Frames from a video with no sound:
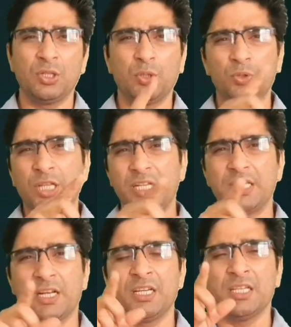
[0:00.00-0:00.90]
2
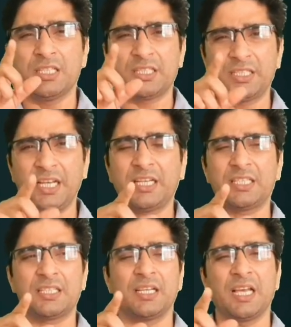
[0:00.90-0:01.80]
3s are
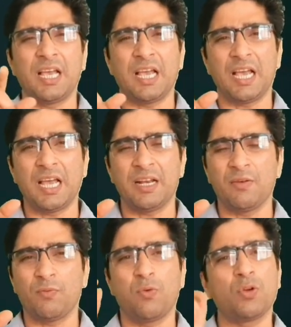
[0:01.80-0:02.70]
6
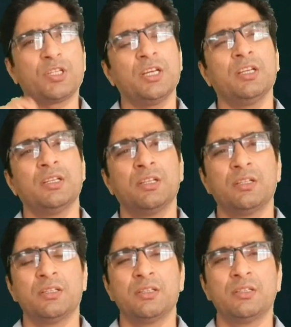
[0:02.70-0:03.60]
and 4s are
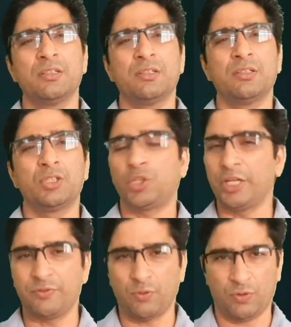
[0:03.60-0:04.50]

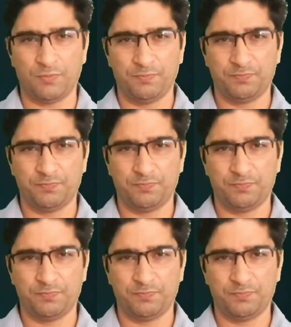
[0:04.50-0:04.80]
24.